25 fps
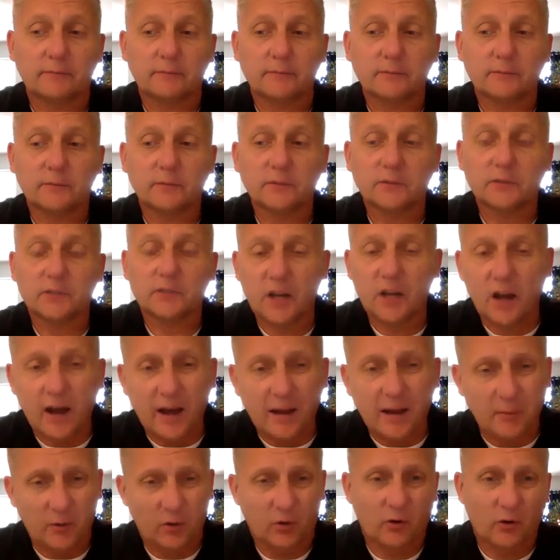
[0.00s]

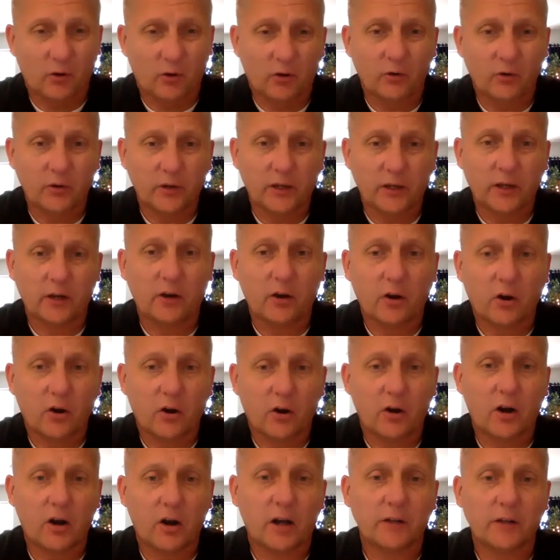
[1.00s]
nominal in
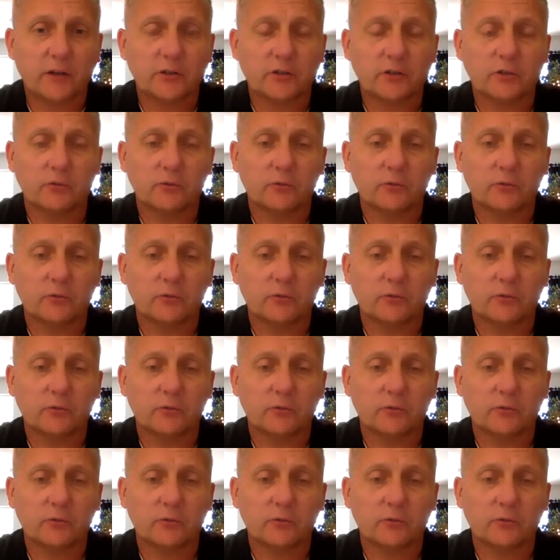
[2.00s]
cost,